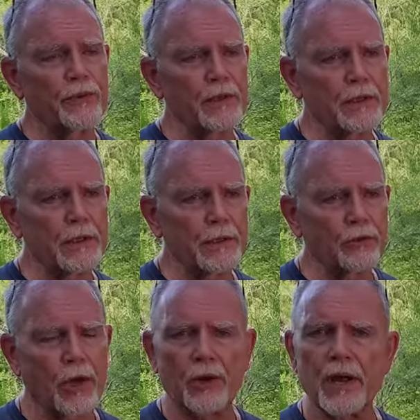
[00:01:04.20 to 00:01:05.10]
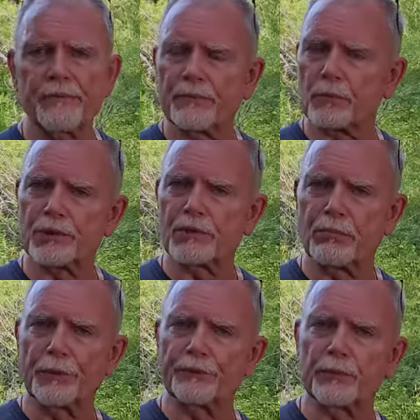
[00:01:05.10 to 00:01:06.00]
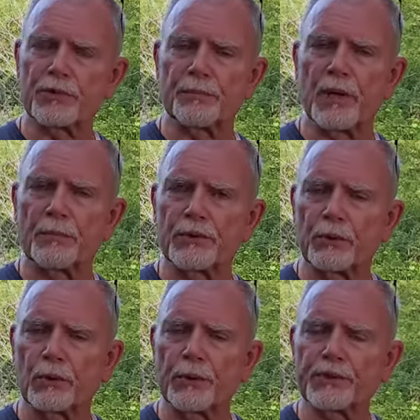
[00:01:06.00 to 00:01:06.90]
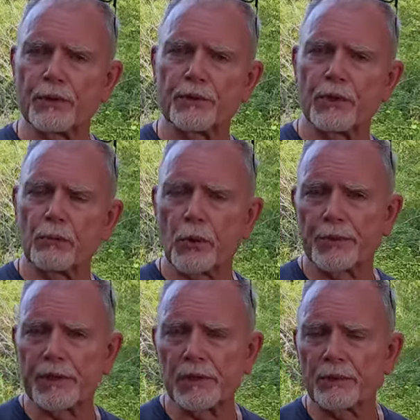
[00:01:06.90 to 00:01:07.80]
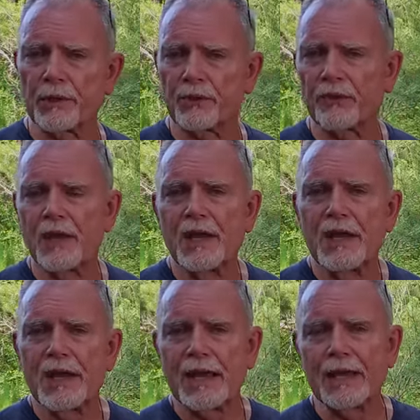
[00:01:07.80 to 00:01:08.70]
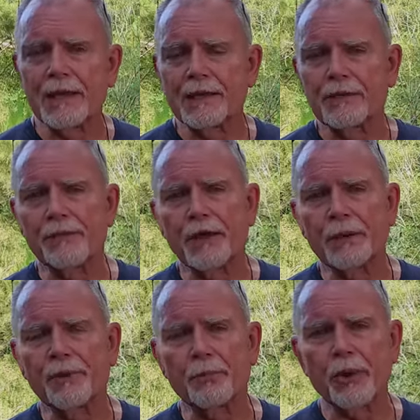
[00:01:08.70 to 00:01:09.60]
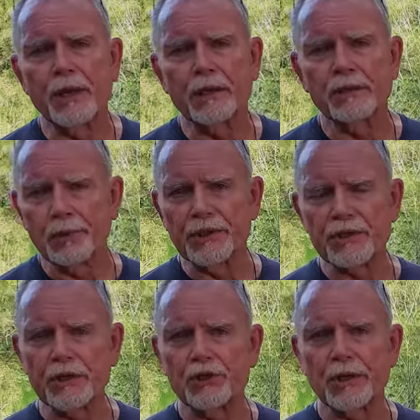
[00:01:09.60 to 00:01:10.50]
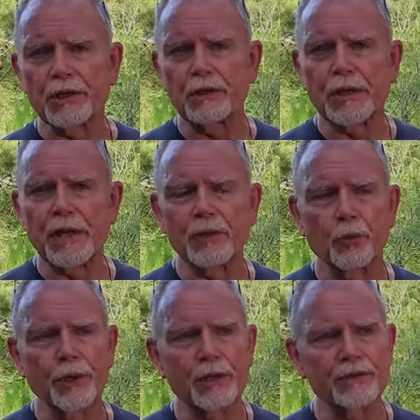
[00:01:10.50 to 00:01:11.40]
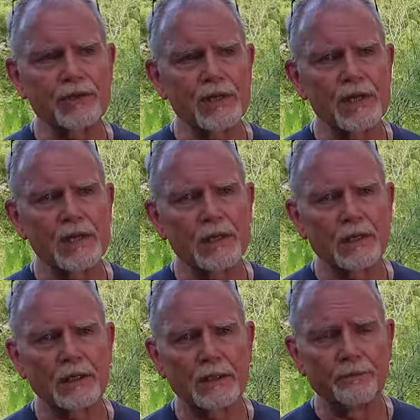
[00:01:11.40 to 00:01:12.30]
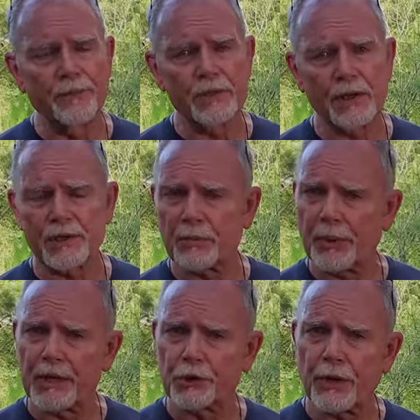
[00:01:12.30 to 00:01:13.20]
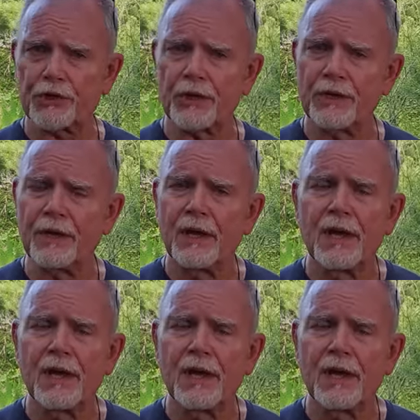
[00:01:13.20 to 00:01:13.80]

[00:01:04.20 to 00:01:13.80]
the uh, chronograph. We'll just blow through some numbers real quick so you know what we're dealing with. And then I'm gonna break out the ballistic gel and we're gonna see uh, test penetration